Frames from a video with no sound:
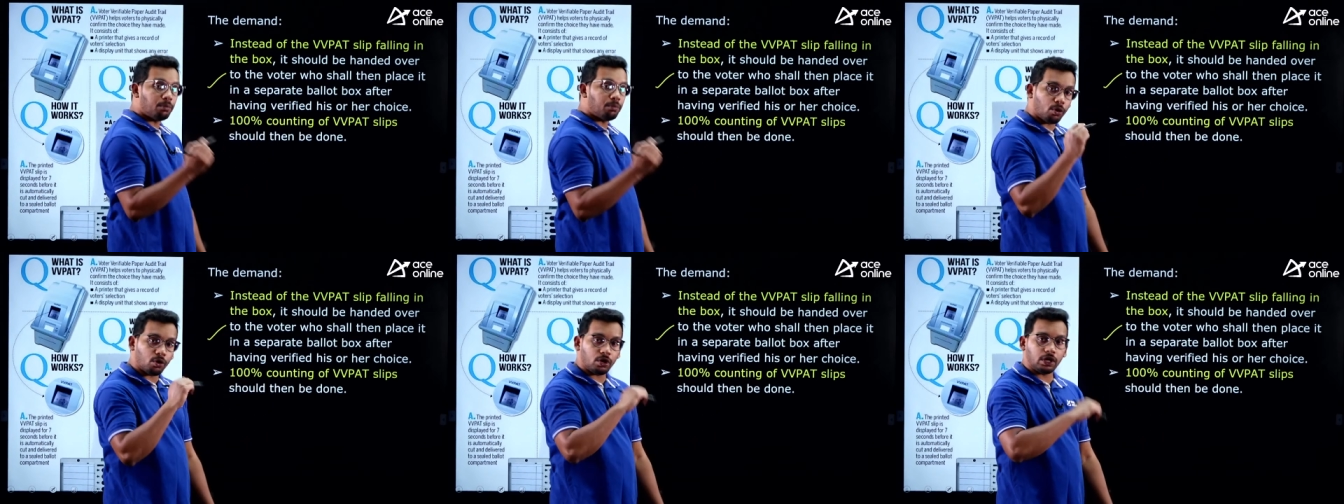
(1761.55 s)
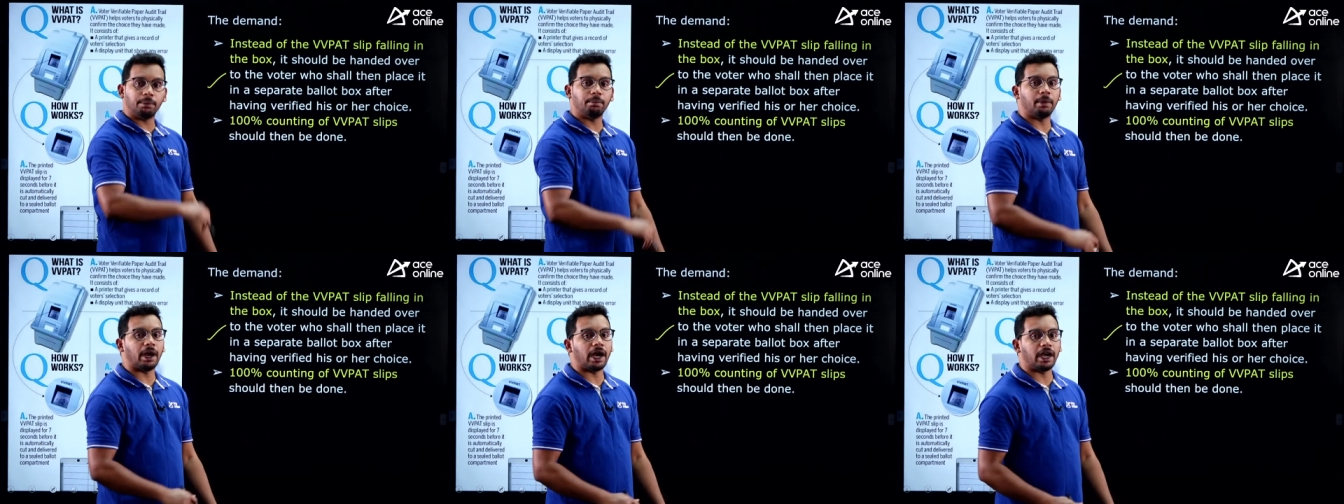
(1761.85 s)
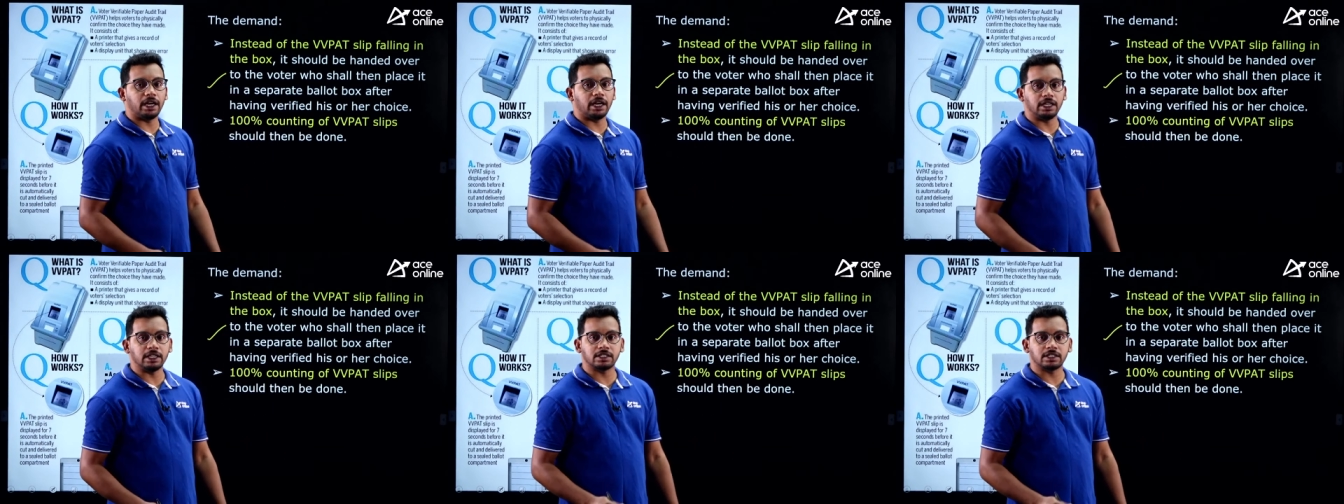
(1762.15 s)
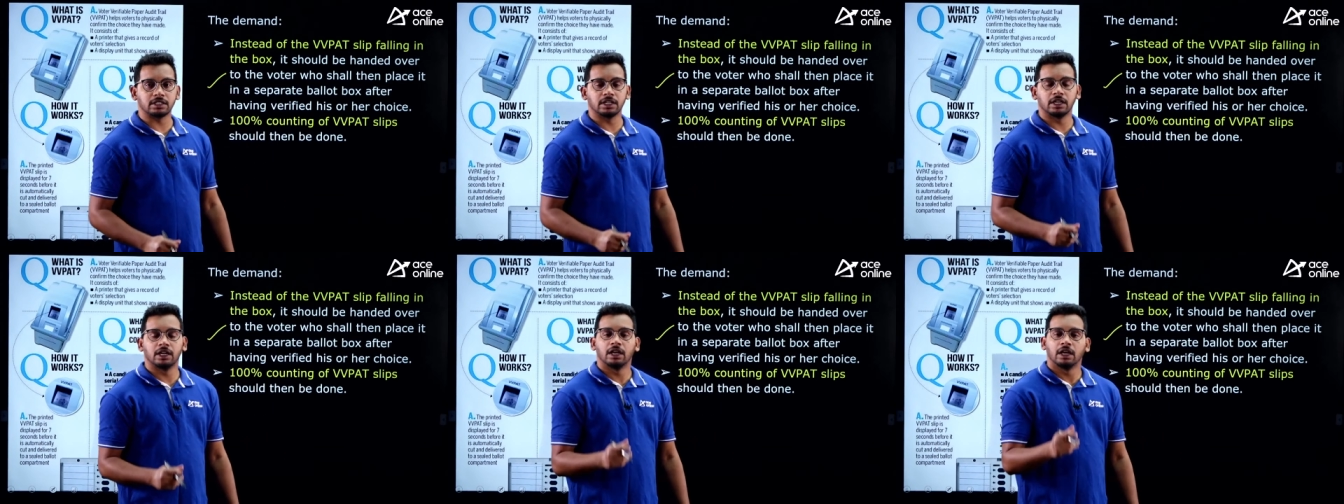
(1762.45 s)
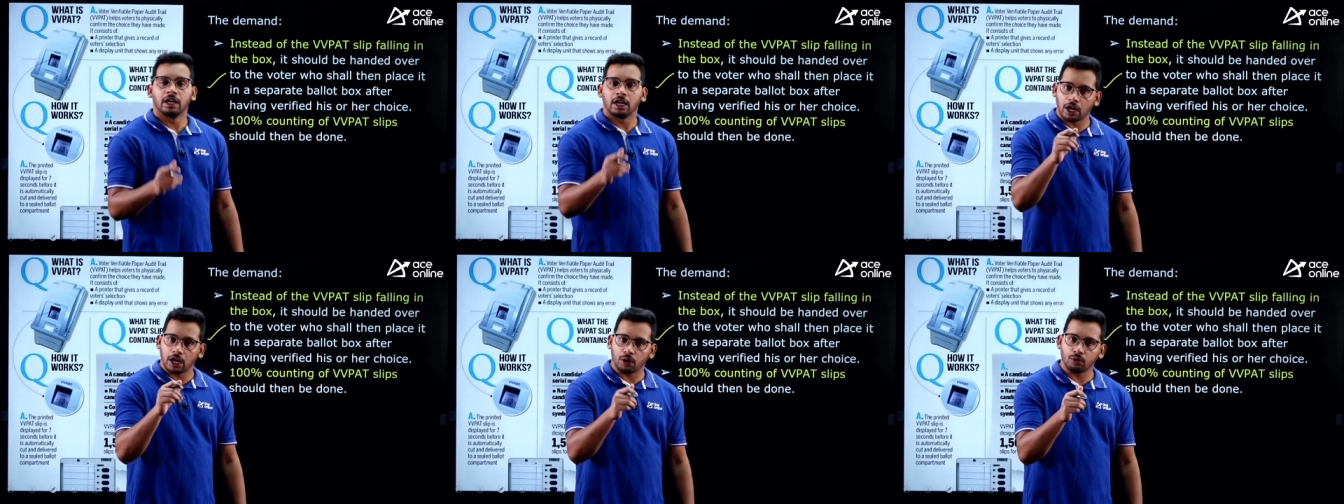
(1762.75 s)
more demand is
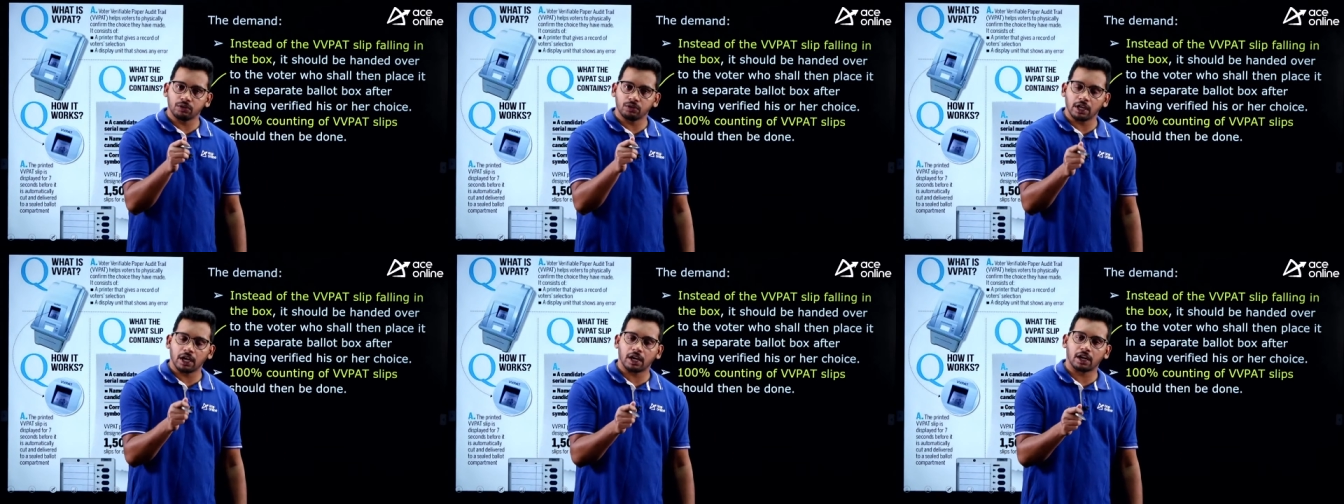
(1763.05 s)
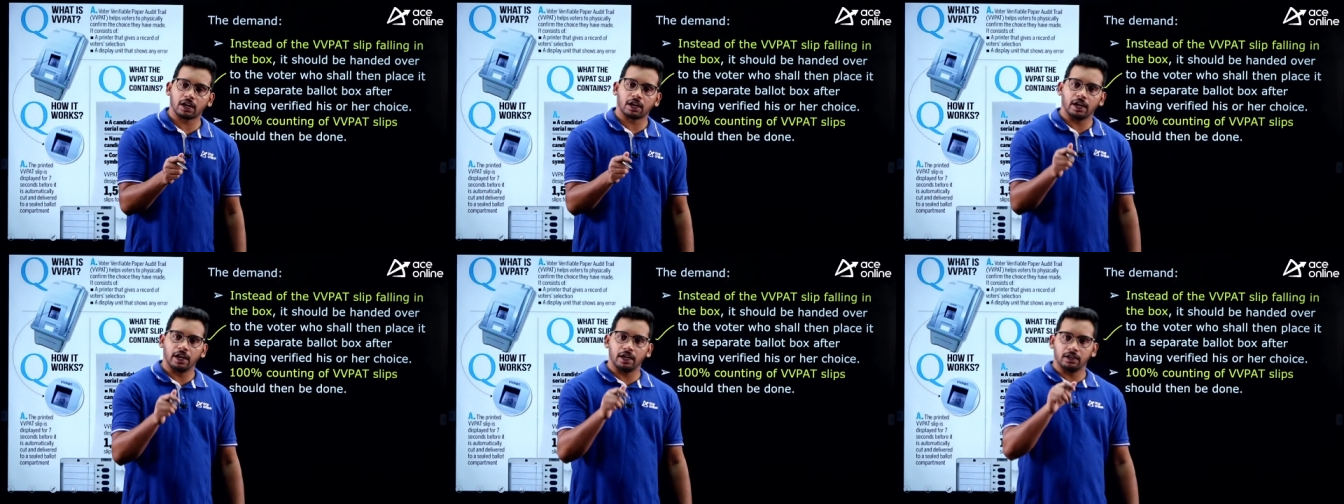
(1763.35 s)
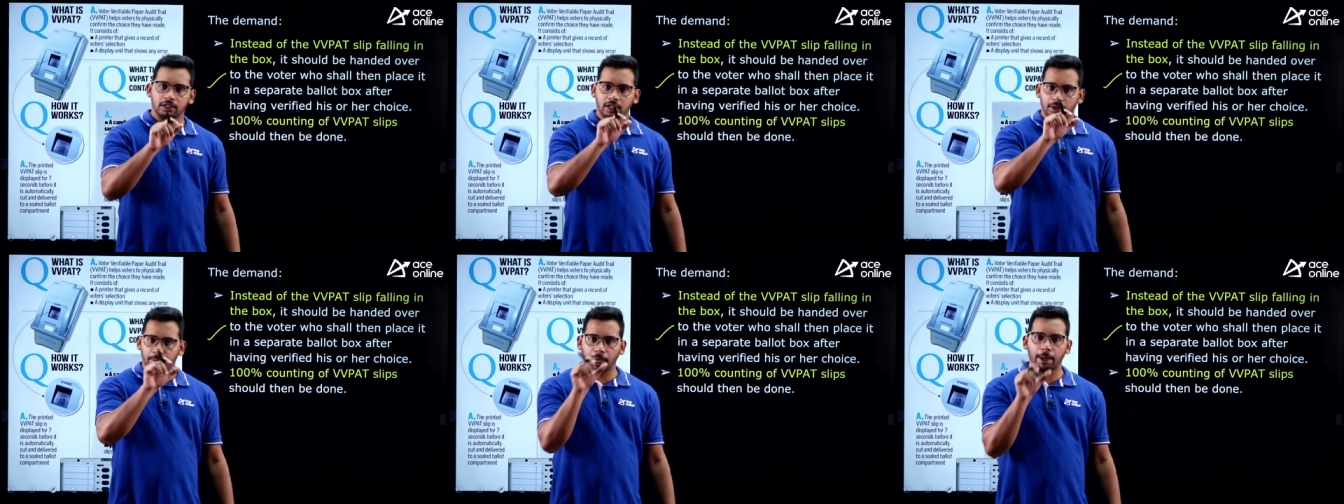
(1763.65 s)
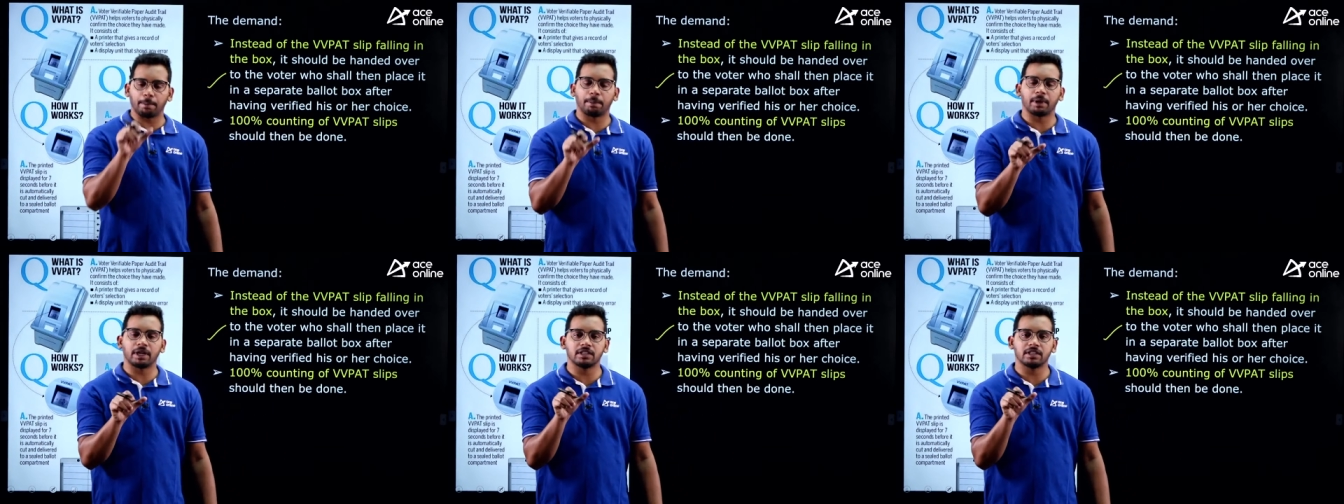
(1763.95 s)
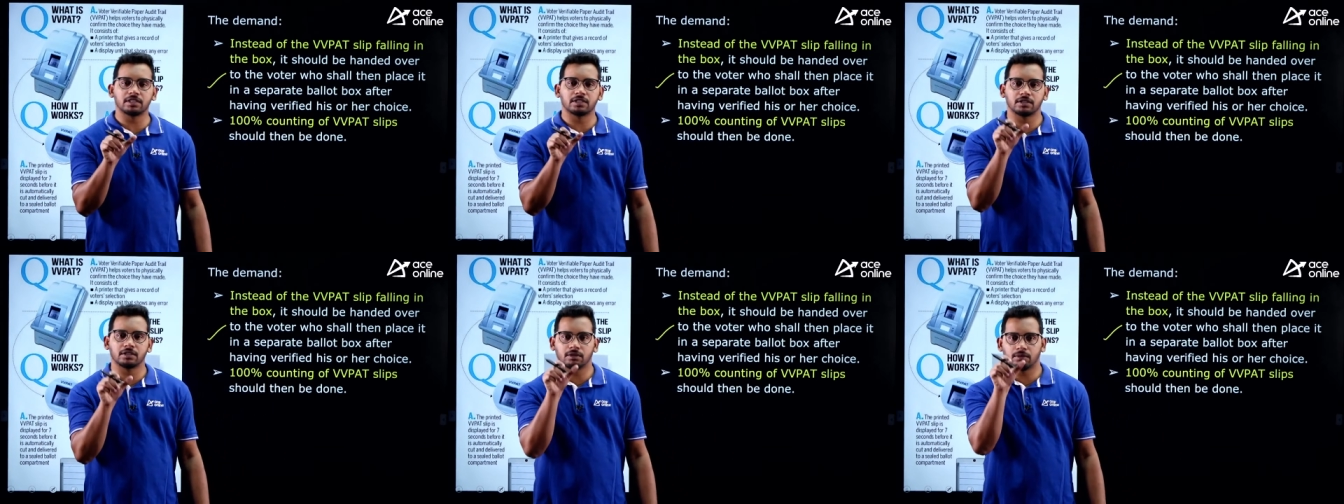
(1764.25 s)
now the paper
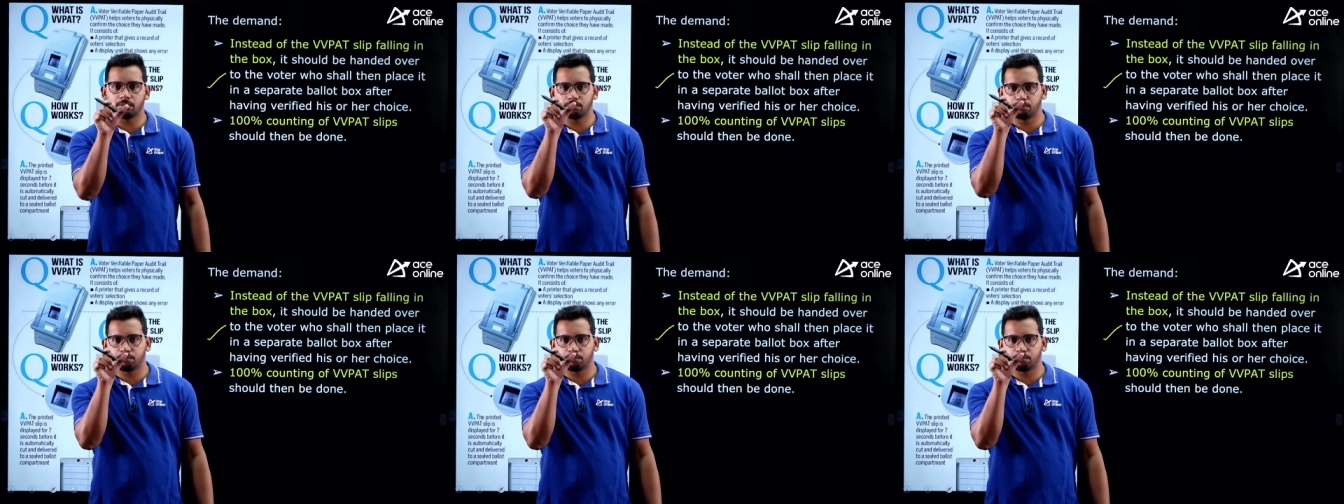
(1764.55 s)
is